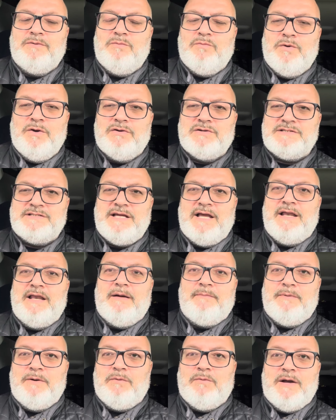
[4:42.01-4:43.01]
We're not setting
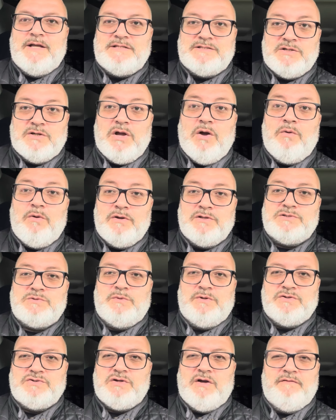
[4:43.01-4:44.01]
up in a way to go on to
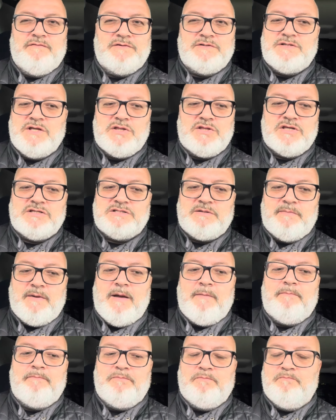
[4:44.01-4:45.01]
win trophies. It's just
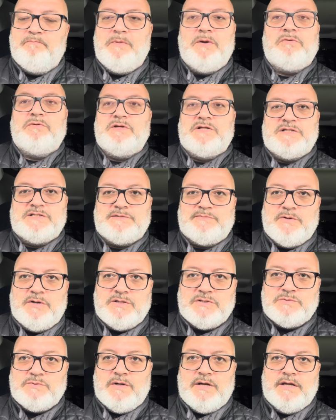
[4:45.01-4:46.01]
about building the
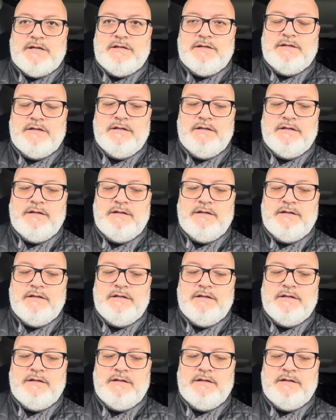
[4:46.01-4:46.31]
Spurs way.